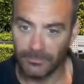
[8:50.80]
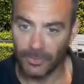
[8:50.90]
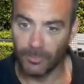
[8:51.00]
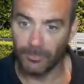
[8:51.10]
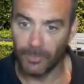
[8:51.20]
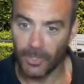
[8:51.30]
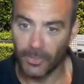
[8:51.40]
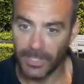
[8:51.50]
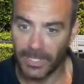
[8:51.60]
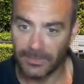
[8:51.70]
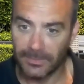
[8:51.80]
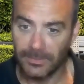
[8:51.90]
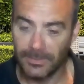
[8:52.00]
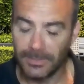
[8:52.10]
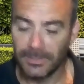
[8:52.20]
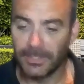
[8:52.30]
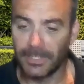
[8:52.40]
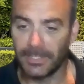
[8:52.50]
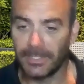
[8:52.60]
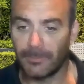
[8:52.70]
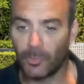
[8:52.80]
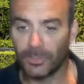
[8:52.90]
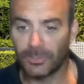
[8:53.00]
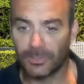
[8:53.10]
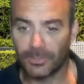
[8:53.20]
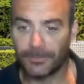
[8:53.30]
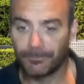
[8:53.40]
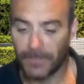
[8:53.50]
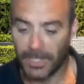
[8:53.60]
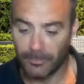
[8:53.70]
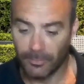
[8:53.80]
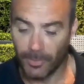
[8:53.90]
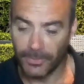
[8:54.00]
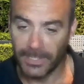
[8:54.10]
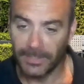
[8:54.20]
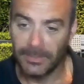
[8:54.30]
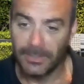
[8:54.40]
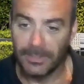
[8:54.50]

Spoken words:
job on my own house and end up wanting to promote that.